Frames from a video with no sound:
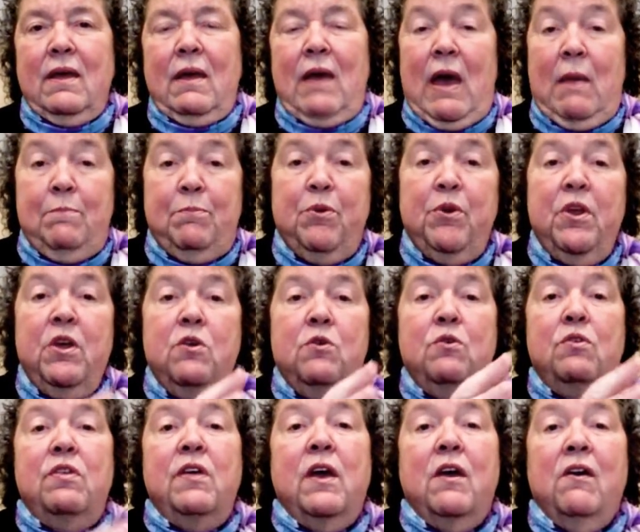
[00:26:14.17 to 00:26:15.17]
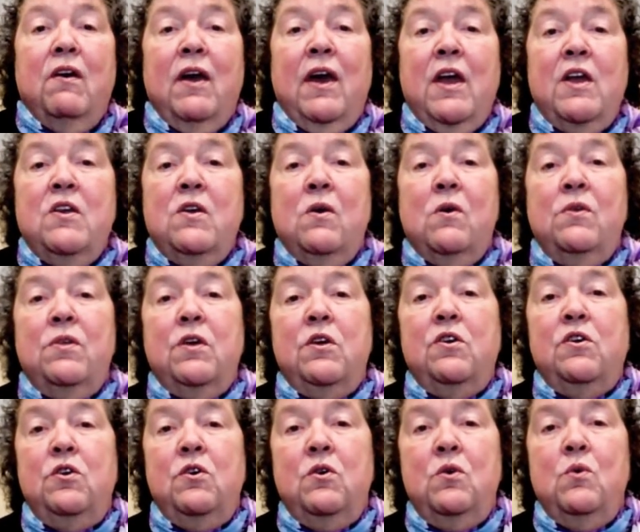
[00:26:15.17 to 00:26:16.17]
And putting you there, I know
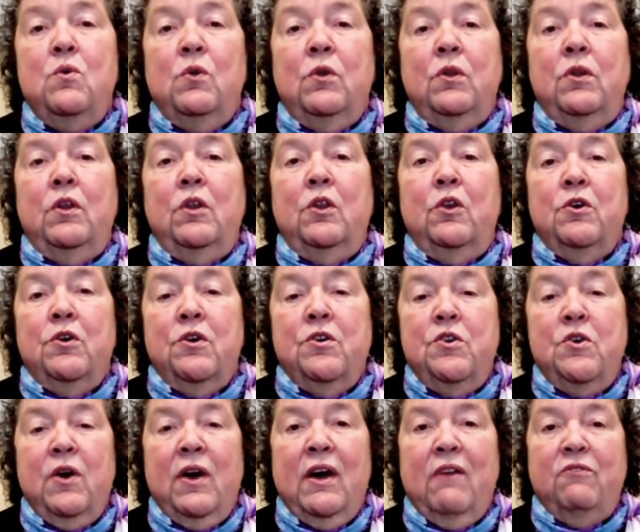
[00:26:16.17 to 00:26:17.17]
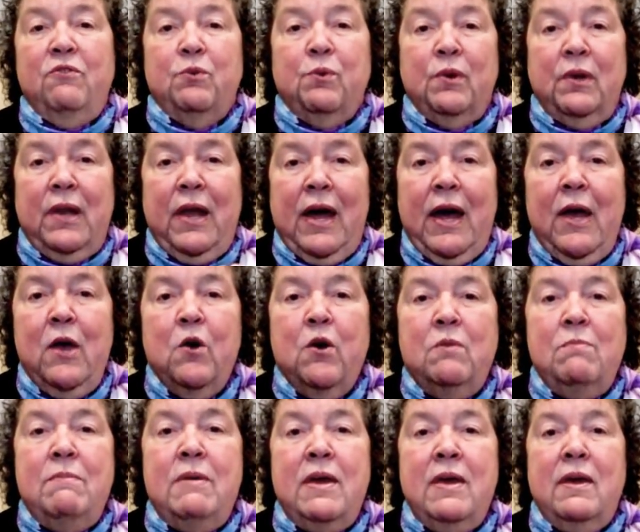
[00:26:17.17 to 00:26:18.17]
that you will learn you have to rely
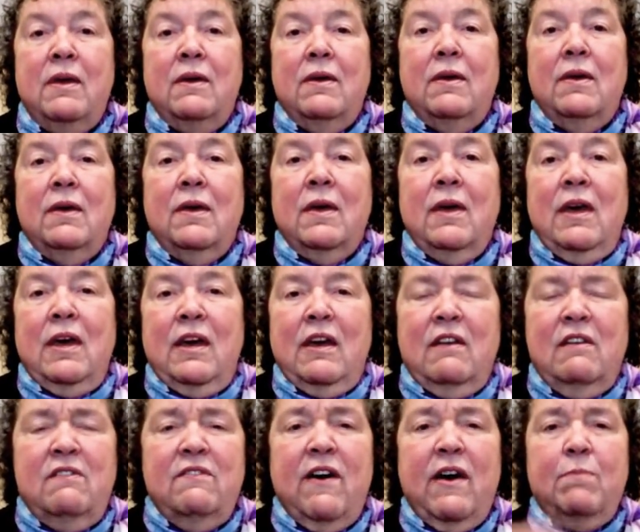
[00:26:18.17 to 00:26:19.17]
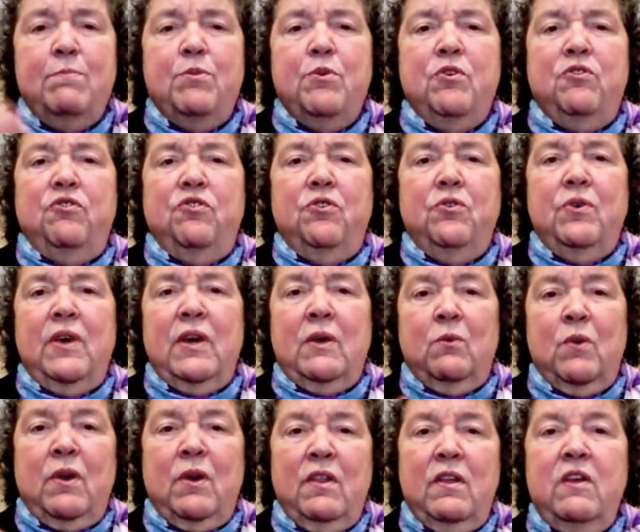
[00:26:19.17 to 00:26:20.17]
on me because if I put you
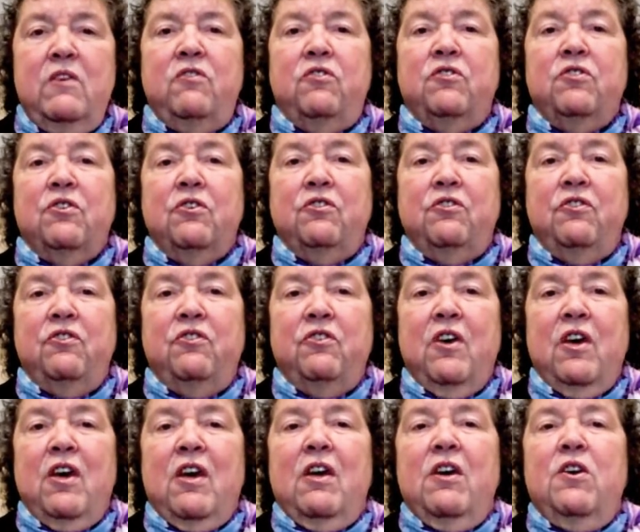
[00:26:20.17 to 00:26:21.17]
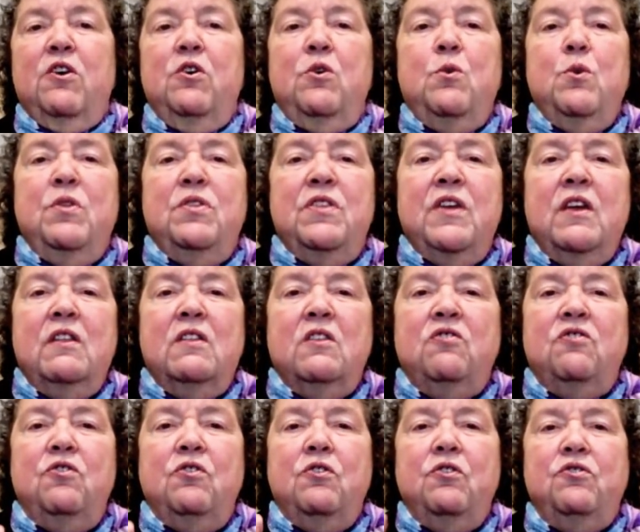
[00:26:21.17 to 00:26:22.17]
in one of these churches, you would think
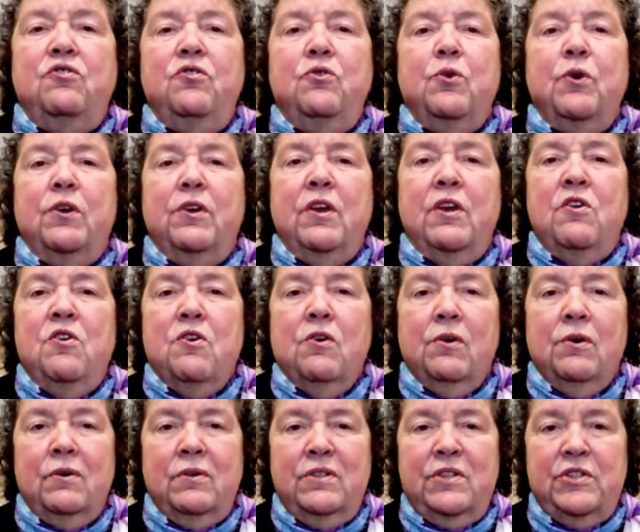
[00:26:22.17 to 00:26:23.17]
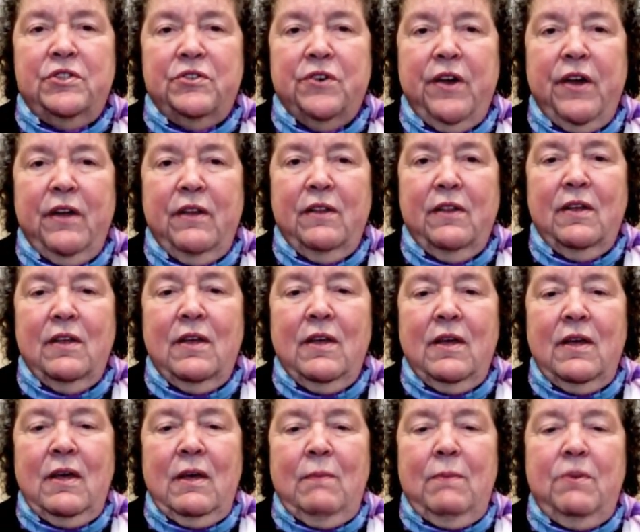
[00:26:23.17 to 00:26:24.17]
that you could do it in your own strength.
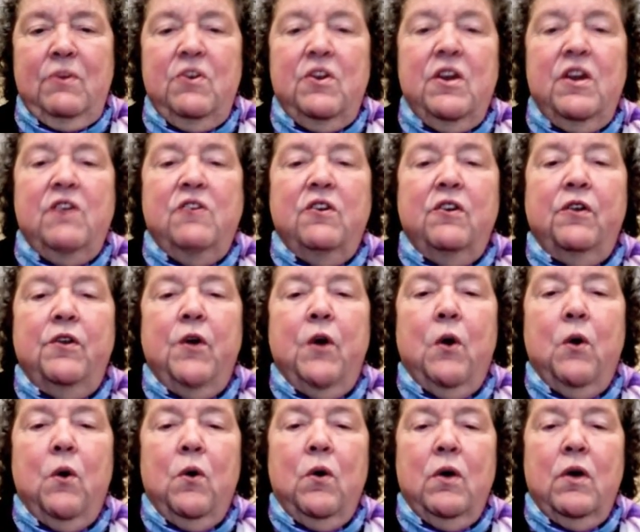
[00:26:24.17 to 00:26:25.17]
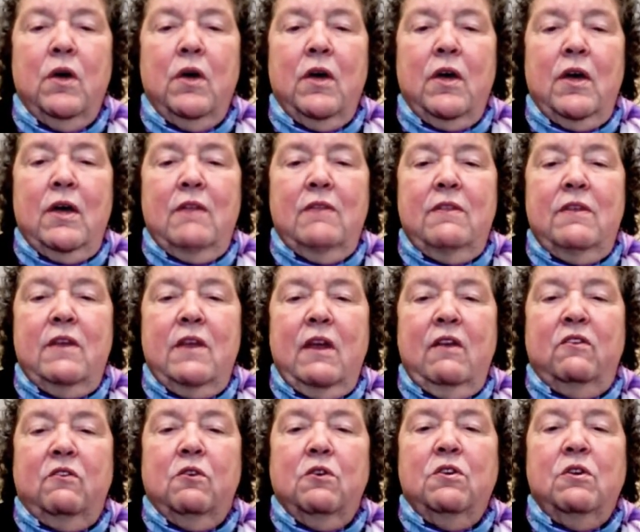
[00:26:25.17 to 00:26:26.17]
But you need to know that
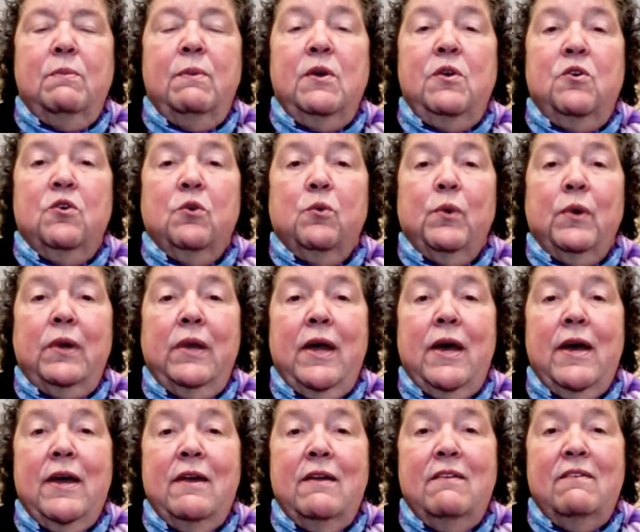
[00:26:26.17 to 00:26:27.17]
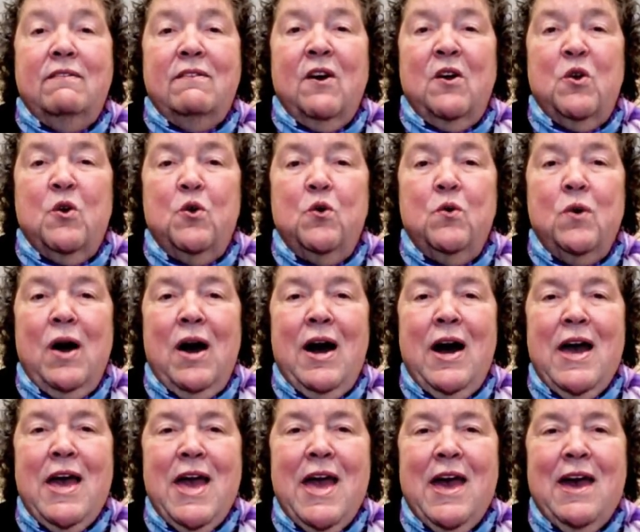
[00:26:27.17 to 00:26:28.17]
it's going to be your reliance on who
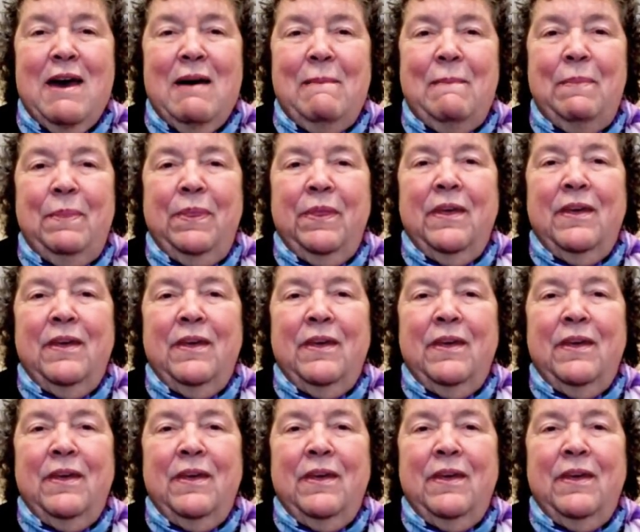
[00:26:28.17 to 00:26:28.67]
I am